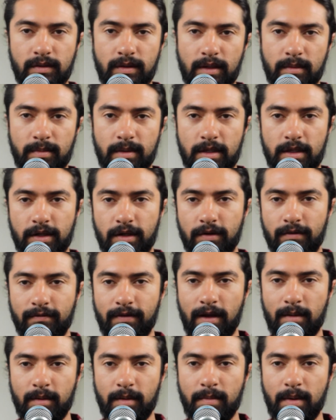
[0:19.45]
It could be your
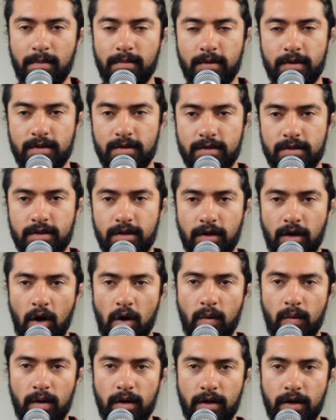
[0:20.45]
family members, your
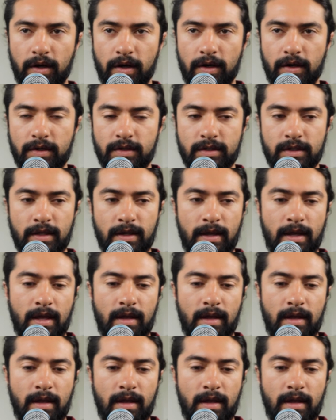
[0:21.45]
coworkers,